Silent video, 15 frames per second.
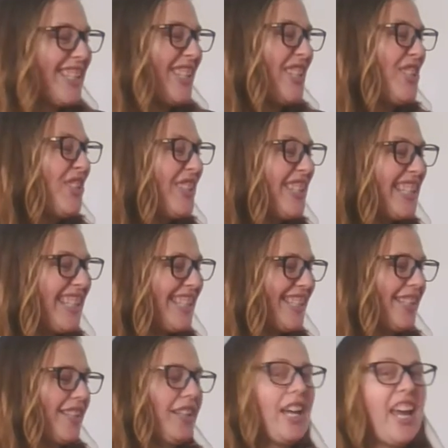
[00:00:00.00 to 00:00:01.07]

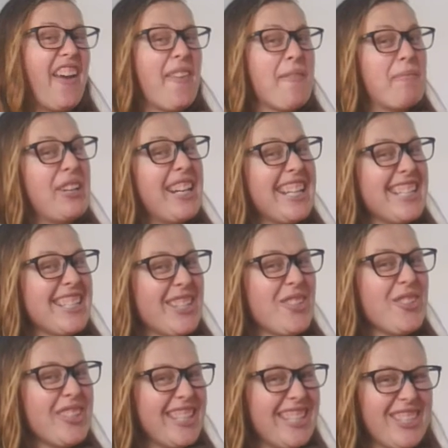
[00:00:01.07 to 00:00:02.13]
snoozies pretty
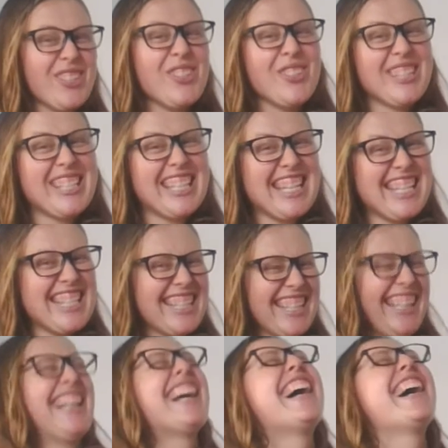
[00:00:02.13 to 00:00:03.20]
snoozy shoesies.